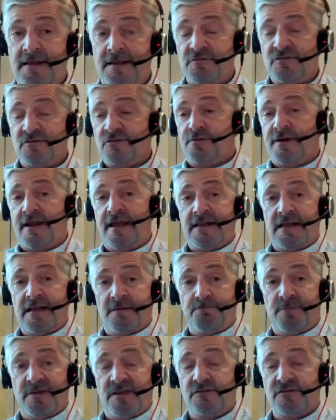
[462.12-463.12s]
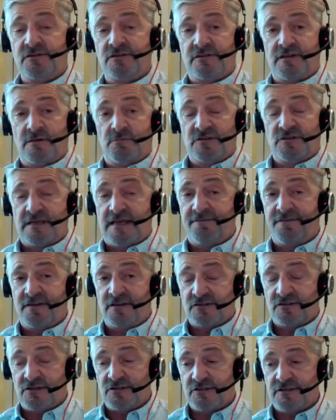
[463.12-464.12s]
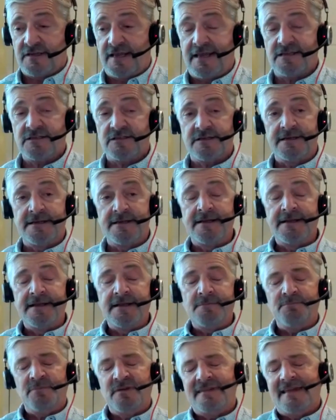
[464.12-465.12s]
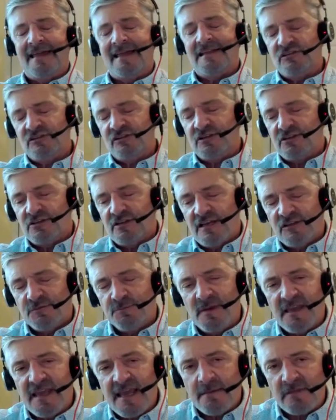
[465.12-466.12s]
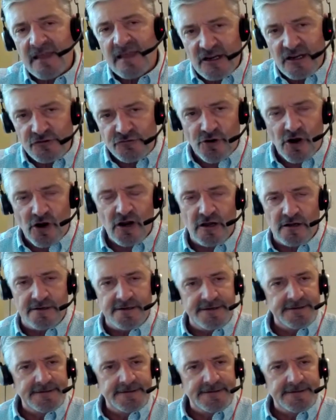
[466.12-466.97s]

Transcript: creating a business that was having success, but that success became like a drug,